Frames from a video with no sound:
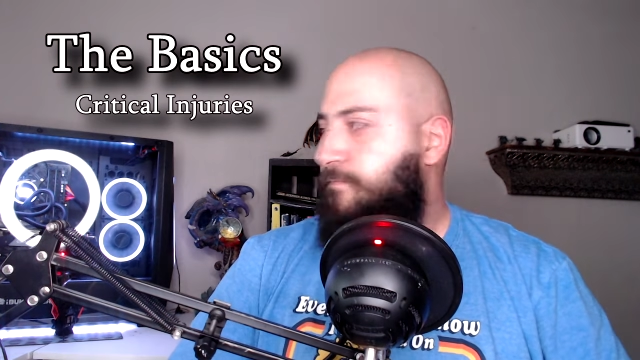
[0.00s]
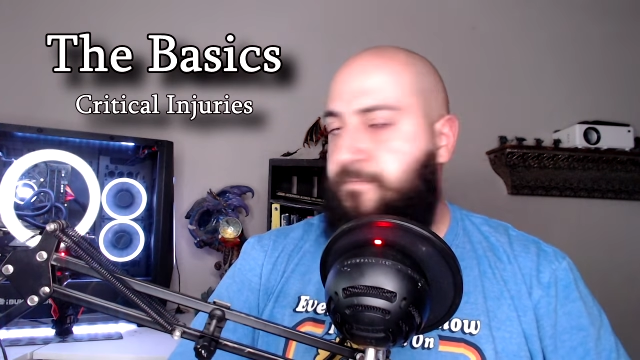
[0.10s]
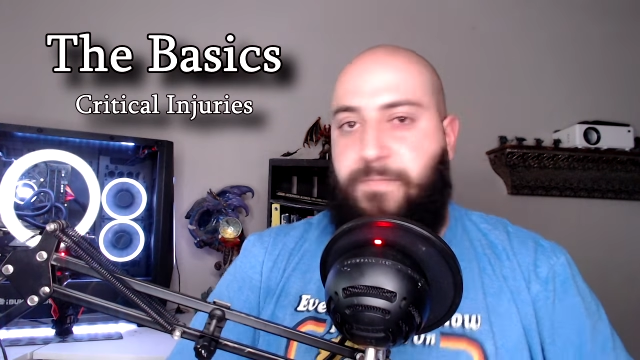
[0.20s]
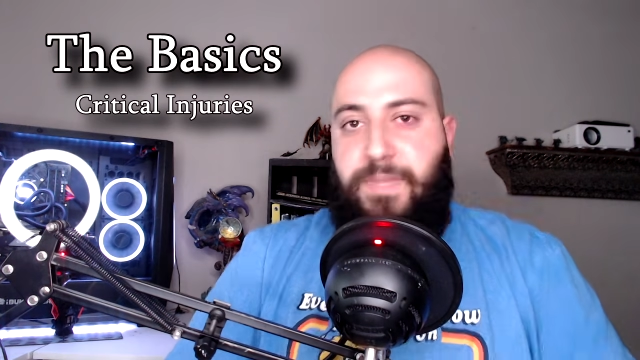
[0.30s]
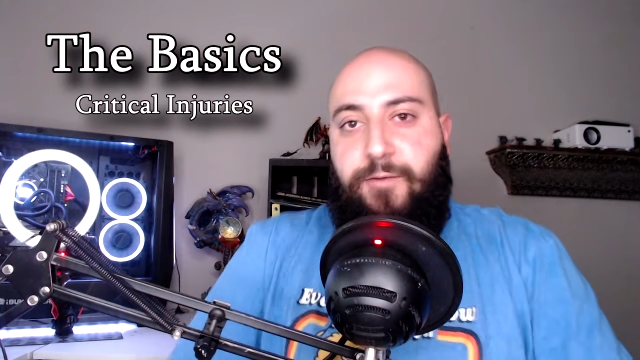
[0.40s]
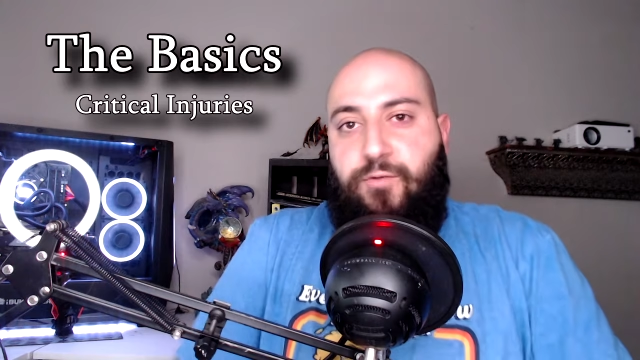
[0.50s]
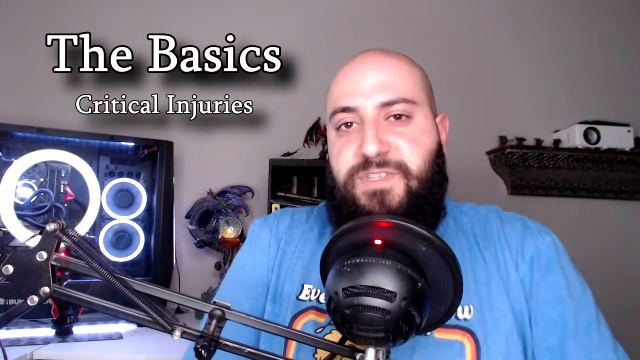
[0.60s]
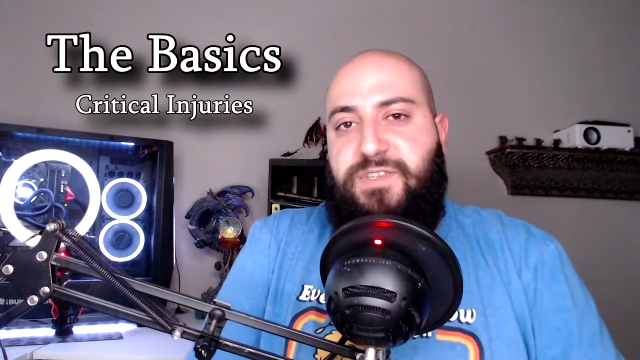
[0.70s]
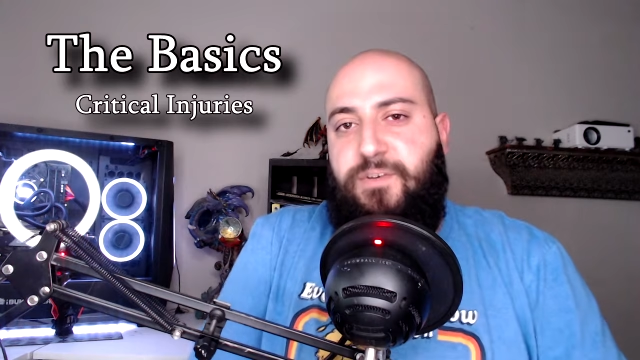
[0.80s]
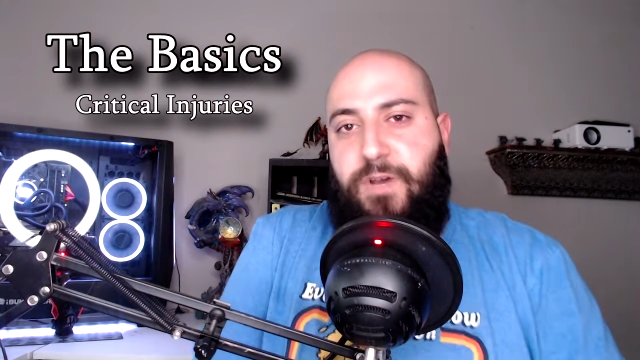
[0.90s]
Now, what's
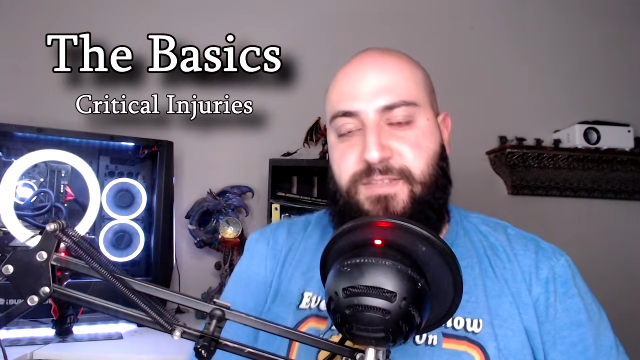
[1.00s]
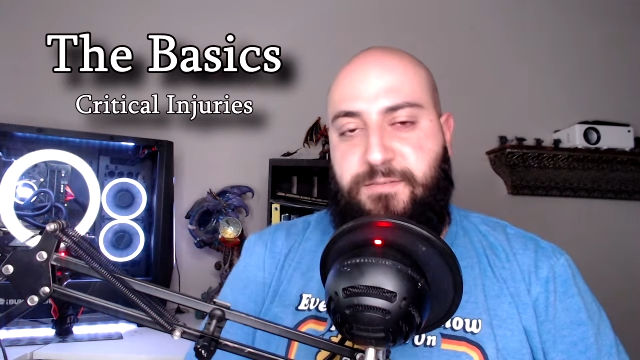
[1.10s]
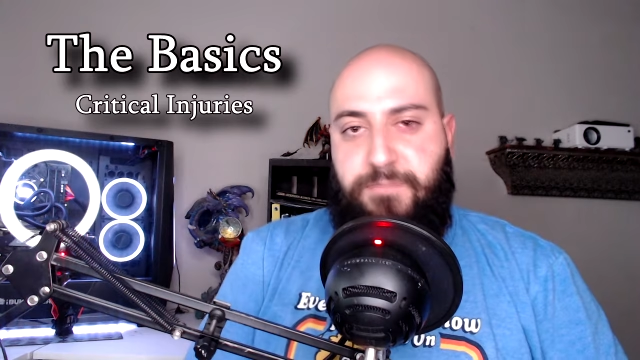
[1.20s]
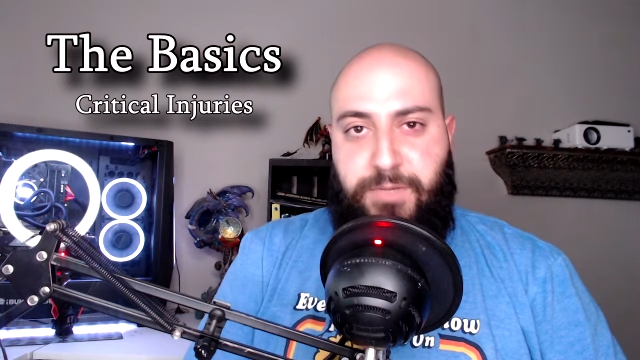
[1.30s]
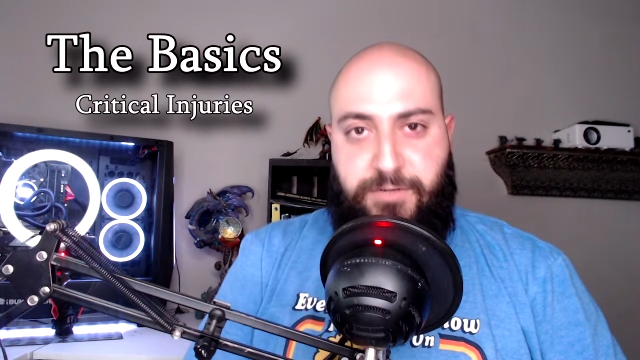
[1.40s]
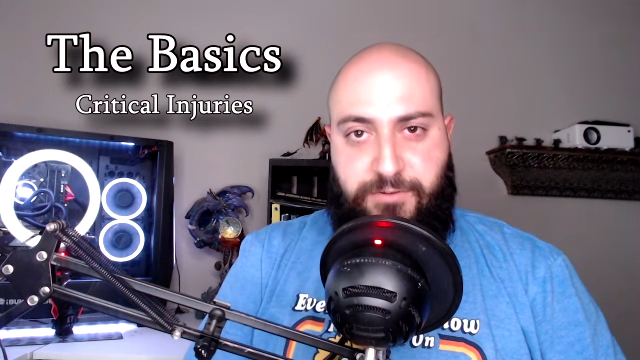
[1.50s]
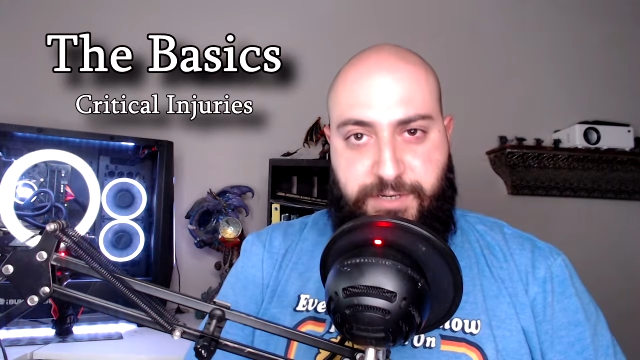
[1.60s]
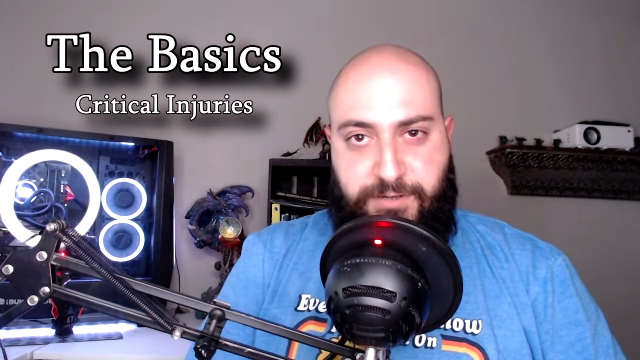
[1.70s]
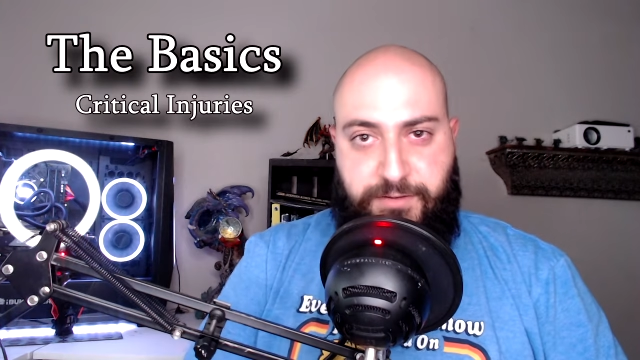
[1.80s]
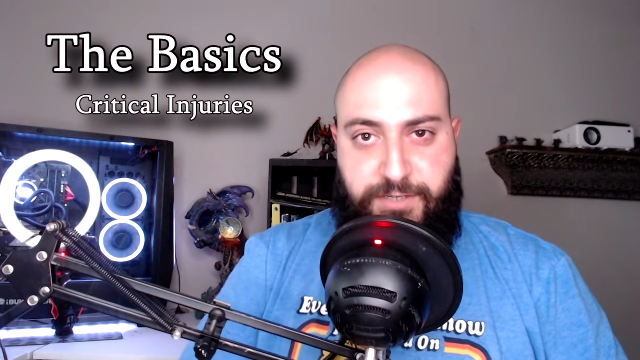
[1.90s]
so awesome about
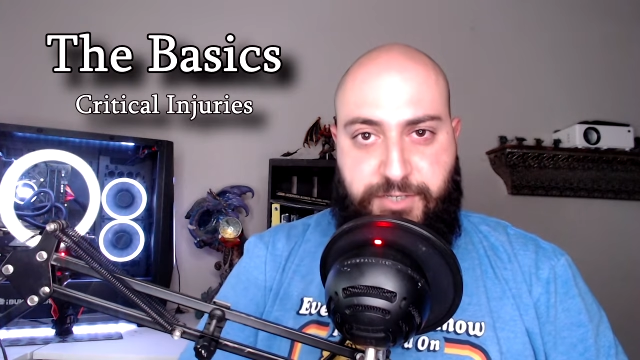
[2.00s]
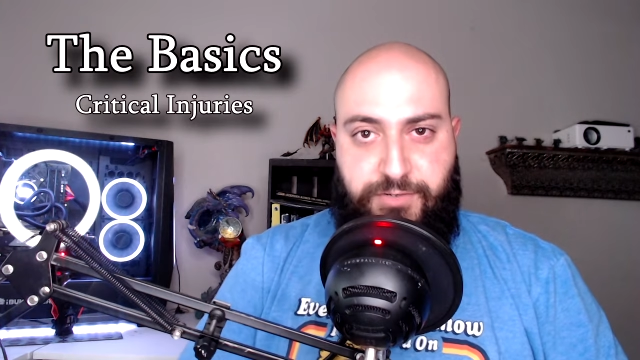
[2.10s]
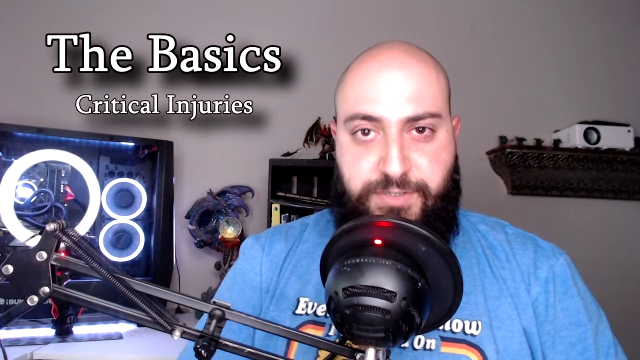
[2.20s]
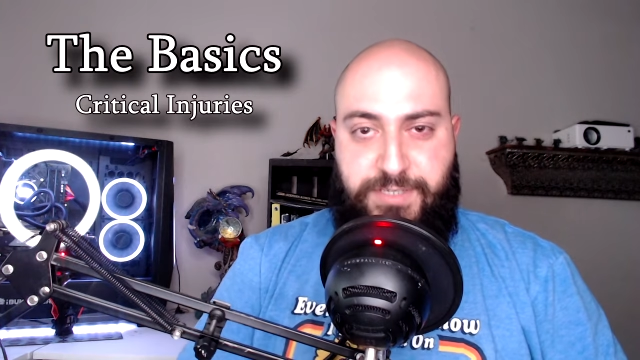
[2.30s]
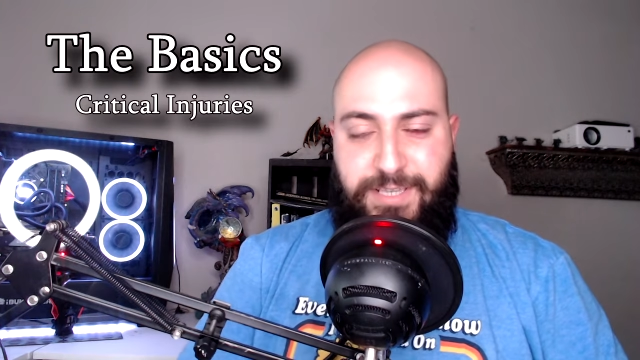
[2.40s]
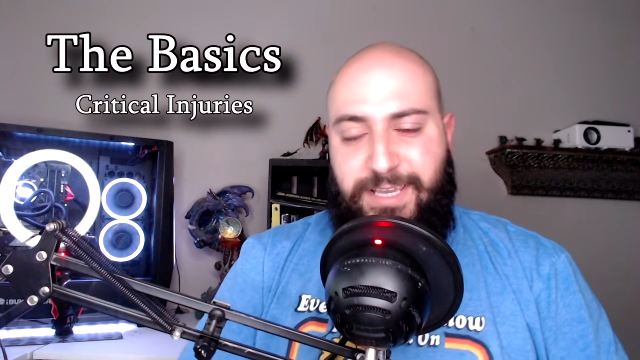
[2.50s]
critical injuries?